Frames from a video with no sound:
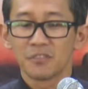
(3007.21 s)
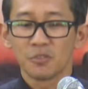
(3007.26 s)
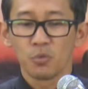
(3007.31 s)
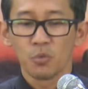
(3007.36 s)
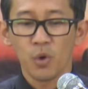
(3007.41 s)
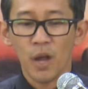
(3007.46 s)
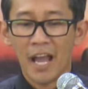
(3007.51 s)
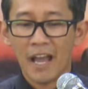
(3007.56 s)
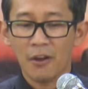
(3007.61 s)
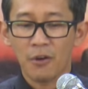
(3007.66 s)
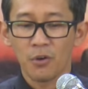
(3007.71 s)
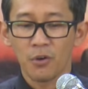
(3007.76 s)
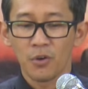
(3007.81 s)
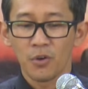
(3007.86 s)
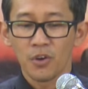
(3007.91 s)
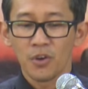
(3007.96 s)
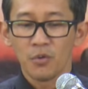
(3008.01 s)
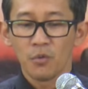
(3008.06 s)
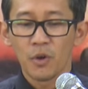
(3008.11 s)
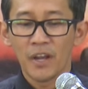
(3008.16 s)
Wow,
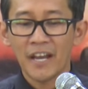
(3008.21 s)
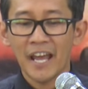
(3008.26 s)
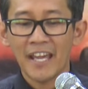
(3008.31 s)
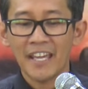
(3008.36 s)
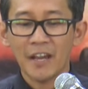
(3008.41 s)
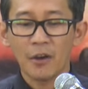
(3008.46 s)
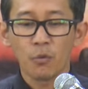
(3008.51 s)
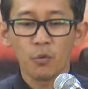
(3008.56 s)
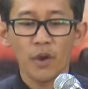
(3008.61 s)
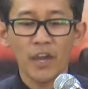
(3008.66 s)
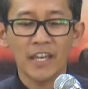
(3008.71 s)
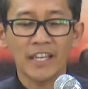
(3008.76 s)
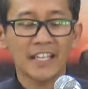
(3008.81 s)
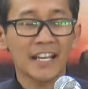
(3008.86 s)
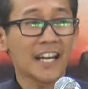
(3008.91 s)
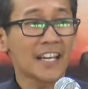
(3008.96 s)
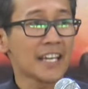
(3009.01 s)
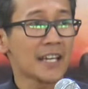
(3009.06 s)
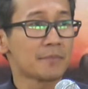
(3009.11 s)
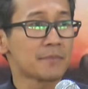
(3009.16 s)
when I
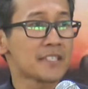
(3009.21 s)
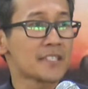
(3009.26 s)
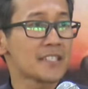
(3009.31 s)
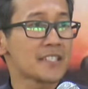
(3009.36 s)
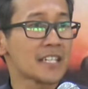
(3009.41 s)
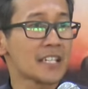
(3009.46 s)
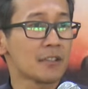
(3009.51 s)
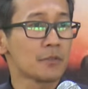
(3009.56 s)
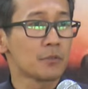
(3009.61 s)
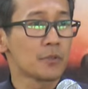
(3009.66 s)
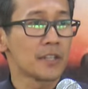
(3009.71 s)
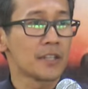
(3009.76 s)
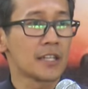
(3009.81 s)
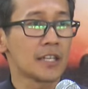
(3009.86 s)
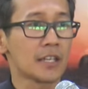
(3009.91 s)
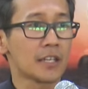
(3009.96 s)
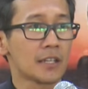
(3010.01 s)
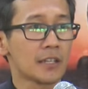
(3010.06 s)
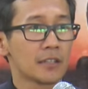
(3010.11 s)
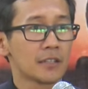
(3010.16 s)
awake, I am still with
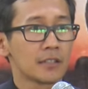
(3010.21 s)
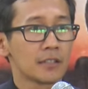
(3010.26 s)
thee.